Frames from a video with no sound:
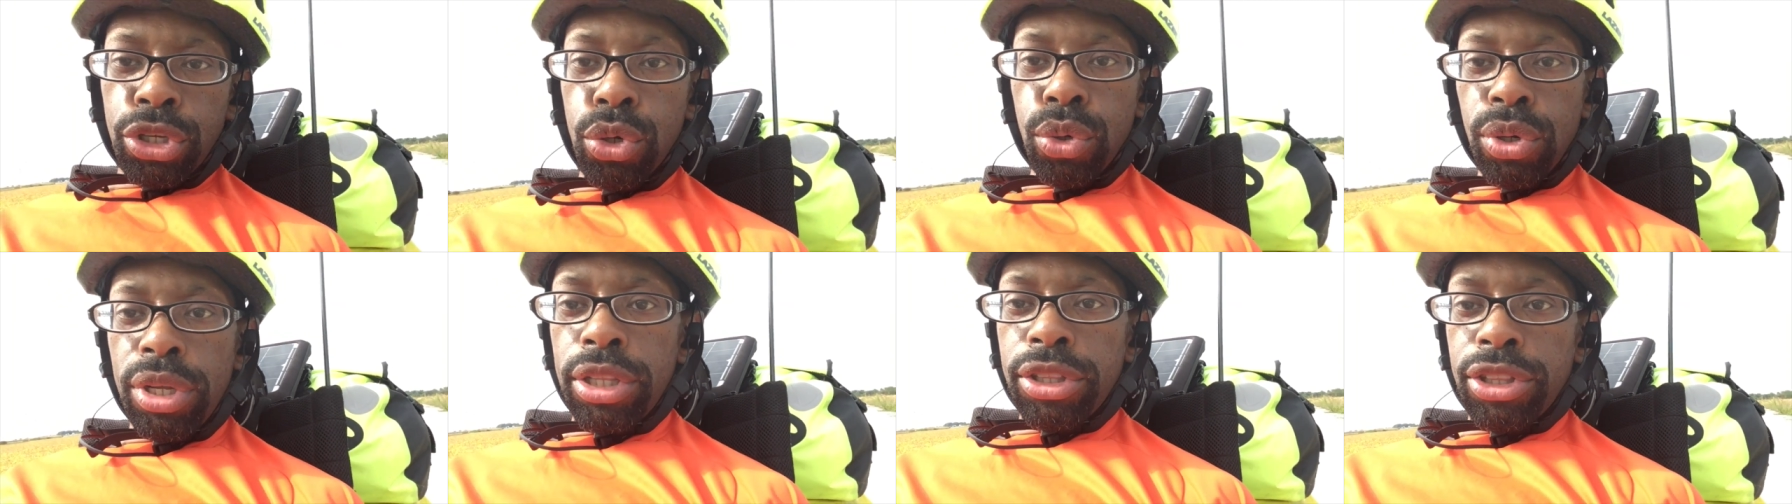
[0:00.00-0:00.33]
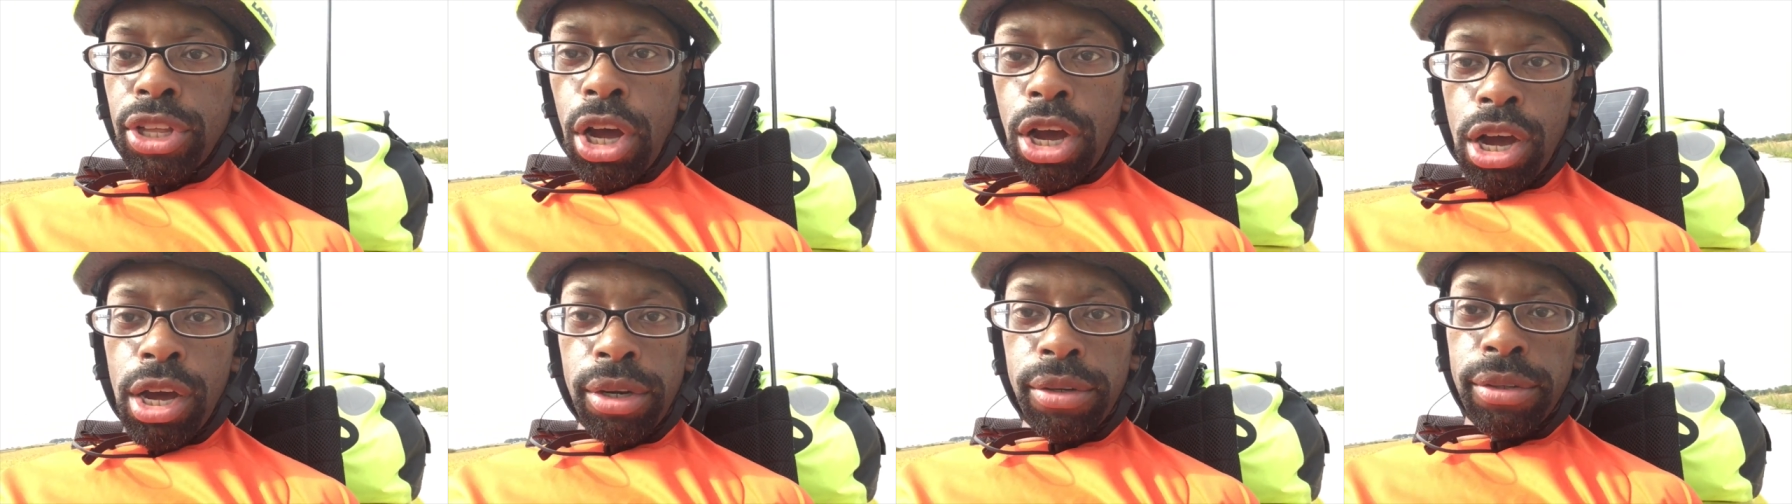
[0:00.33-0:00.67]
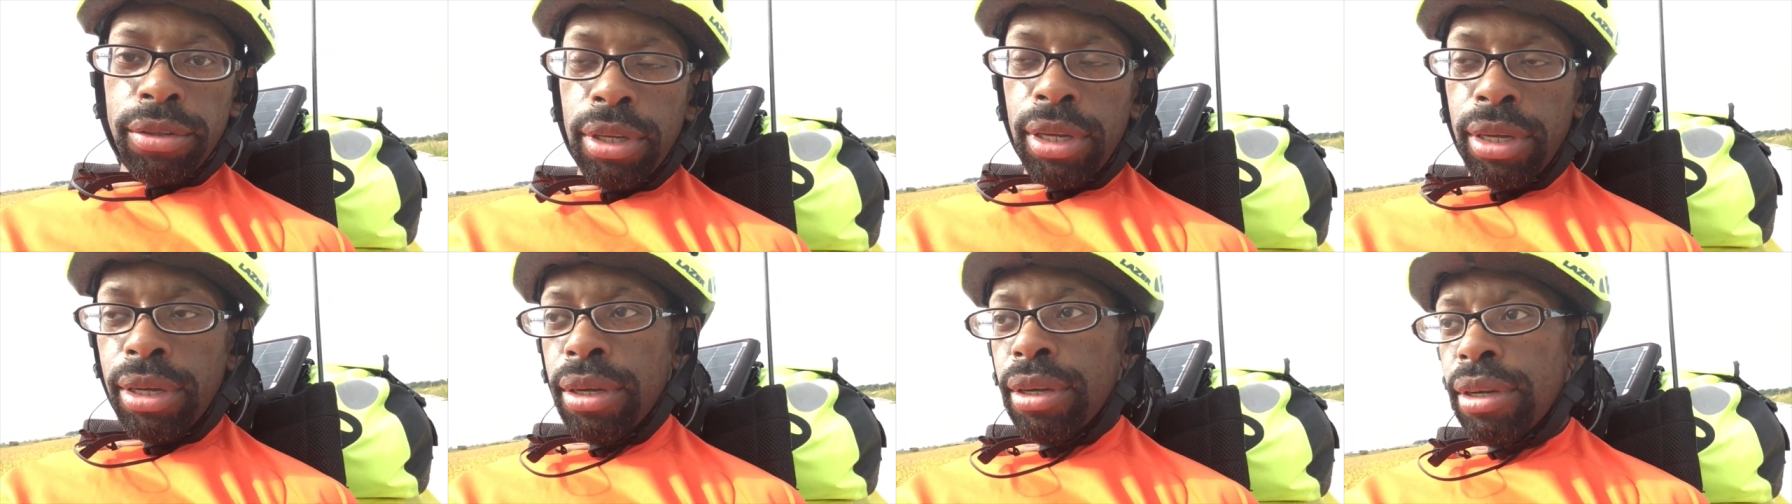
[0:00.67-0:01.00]
you in thought
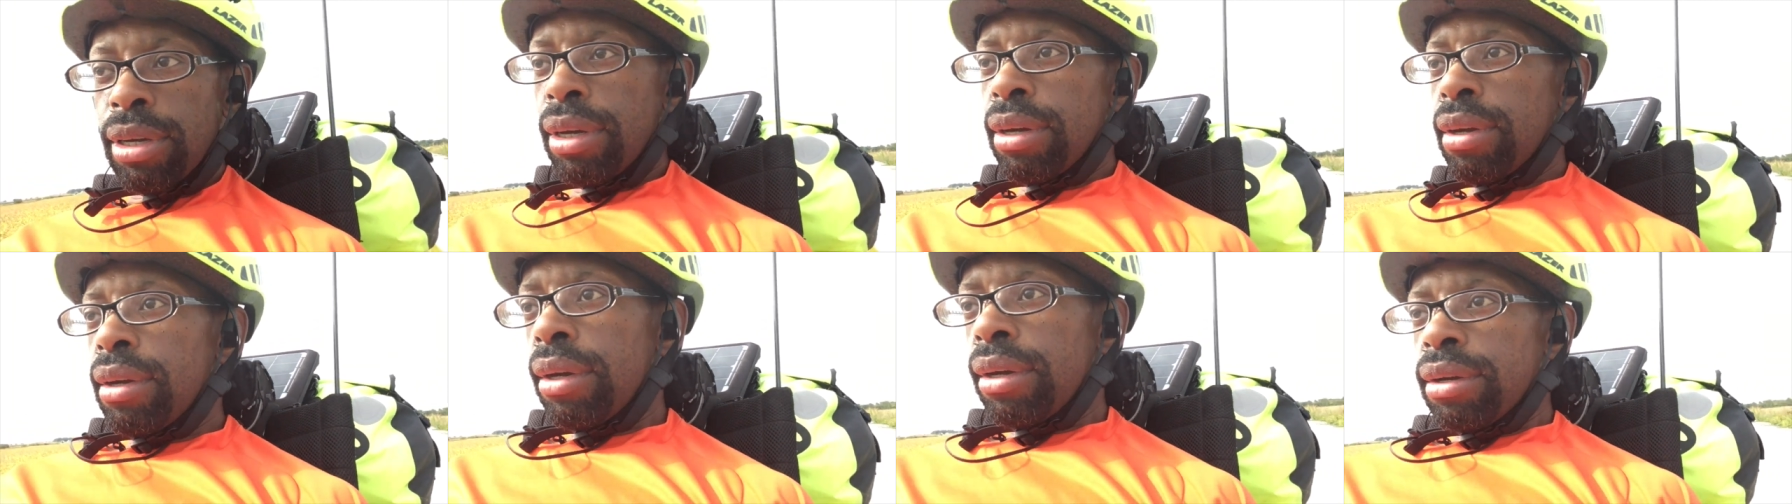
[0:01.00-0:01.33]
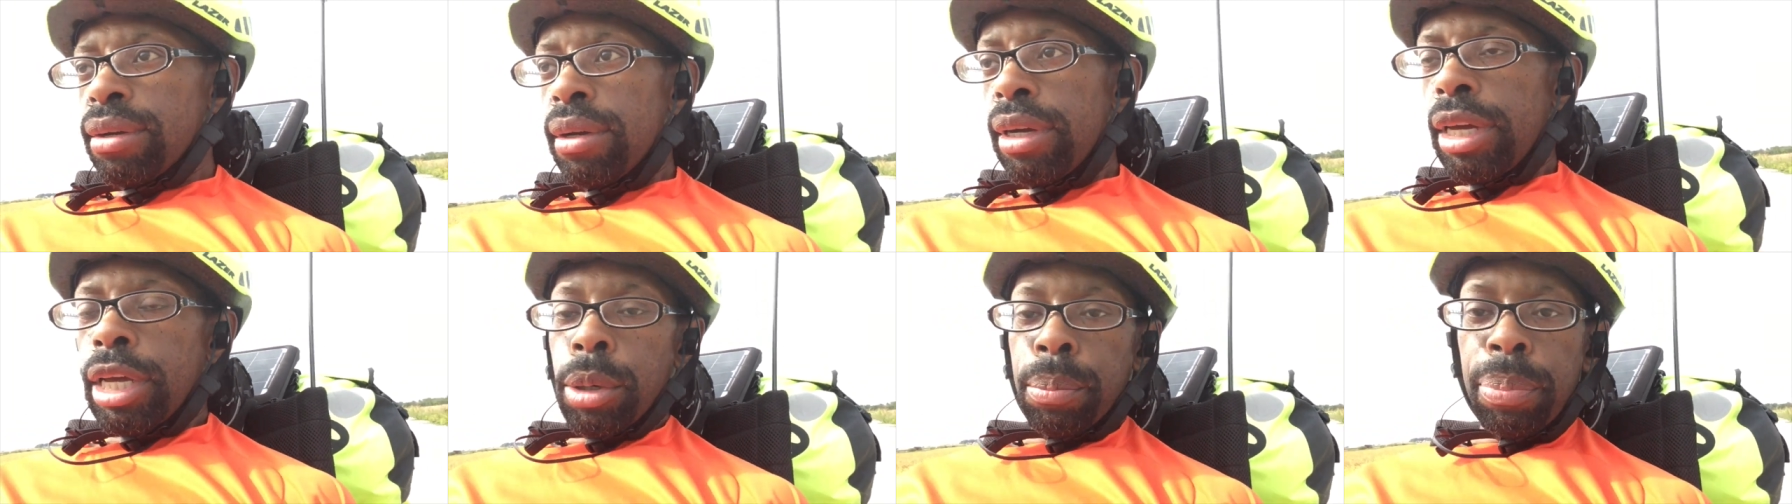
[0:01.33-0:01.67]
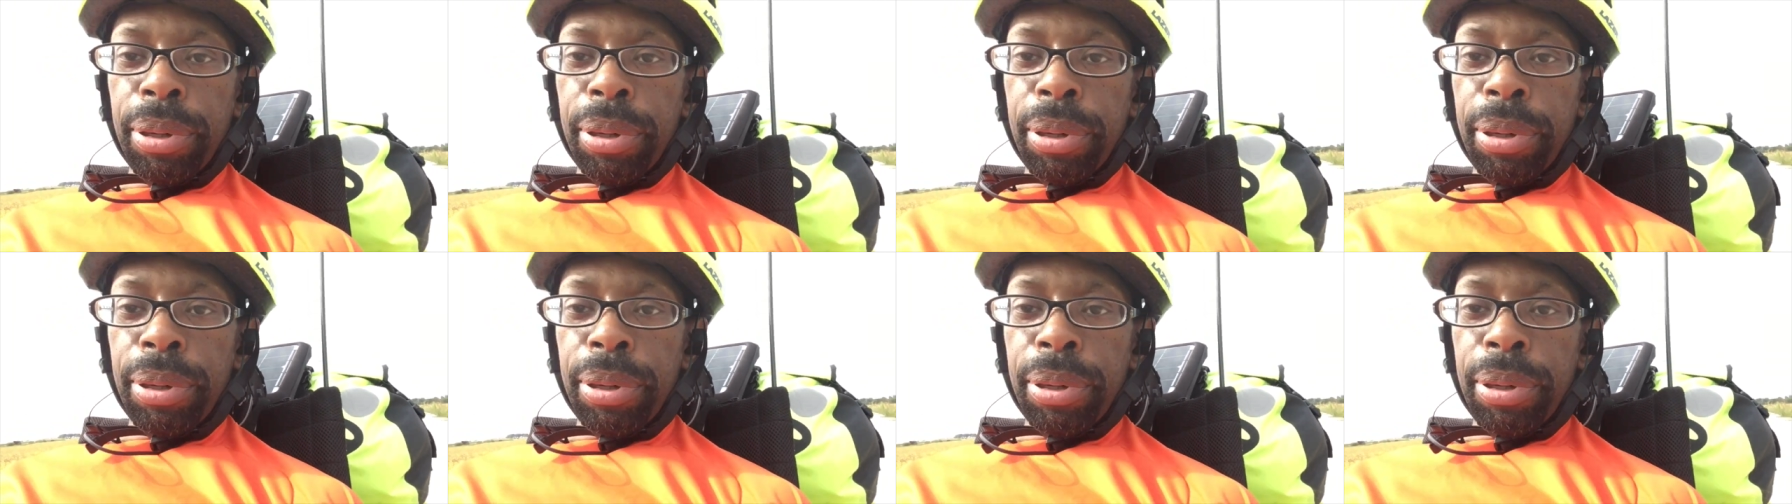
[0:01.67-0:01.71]
and